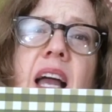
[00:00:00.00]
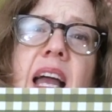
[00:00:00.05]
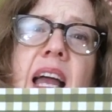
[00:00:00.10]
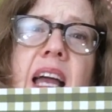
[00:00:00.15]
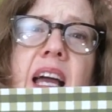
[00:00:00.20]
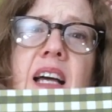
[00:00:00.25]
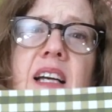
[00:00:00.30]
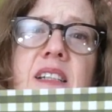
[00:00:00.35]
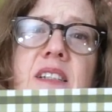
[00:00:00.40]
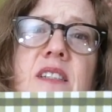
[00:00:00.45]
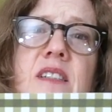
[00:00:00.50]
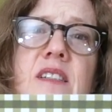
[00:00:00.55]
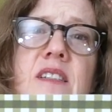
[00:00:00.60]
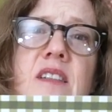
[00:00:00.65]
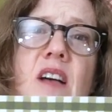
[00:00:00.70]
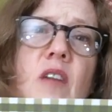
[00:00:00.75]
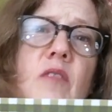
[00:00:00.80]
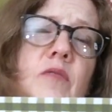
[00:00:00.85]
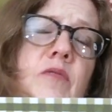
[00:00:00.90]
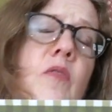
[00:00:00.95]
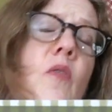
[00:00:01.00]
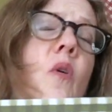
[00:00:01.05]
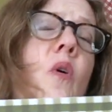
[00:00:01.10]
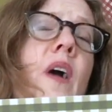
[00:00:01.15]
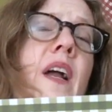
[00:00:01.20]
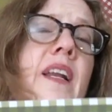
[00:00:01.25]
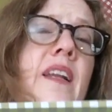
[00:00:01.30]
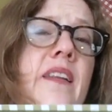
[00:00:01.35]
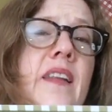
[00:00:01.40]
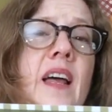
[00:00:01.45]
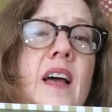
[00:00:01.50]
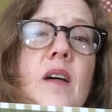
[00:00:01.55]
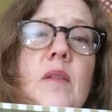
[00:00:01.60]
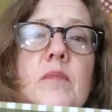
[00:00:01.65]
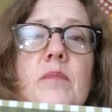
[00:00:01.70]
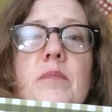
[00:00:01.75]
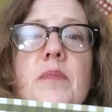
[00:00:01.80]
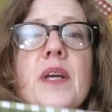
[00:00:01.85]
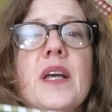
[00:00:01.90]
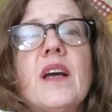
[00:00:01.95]
and avoid
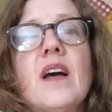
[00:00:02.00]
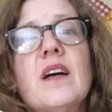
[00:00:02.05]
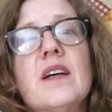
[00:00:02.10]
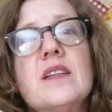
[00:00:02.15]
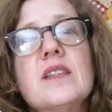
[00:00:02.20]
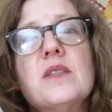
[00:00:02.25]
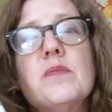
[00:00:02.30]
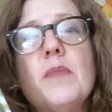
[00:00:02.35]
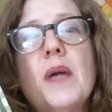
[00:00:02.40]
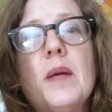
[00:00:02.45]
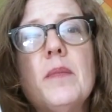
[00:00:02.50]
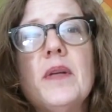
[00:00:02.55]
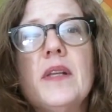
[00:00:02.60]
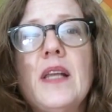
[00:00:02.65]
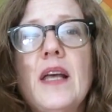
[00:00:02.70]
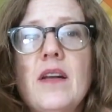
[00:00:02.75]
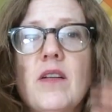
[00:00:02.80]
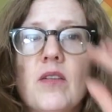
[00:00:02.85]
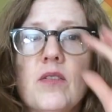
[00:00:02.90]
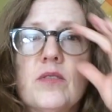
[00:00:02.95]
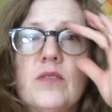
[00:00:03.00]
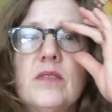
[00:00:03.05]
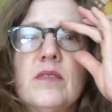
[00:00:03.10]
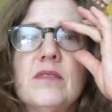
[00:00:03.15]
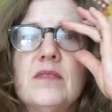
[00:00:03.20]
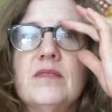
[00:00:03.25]
them because maybe they don't